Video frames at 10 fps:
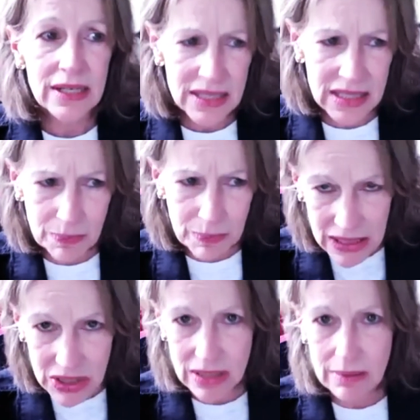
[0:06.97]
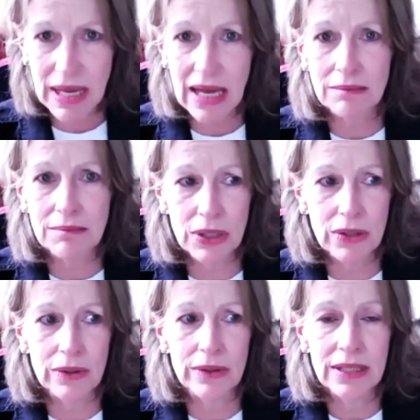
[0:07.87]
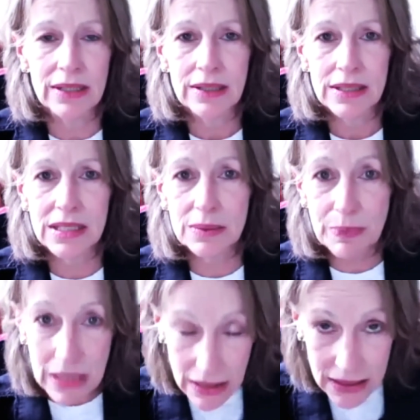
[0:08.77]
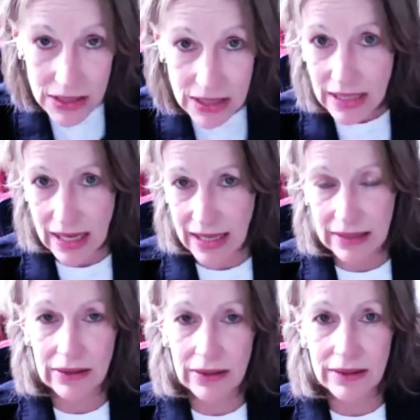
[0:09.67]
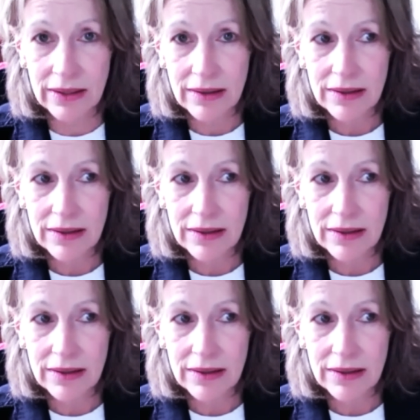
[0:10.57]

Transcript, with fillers: speak to the bad mood, speak to the anger,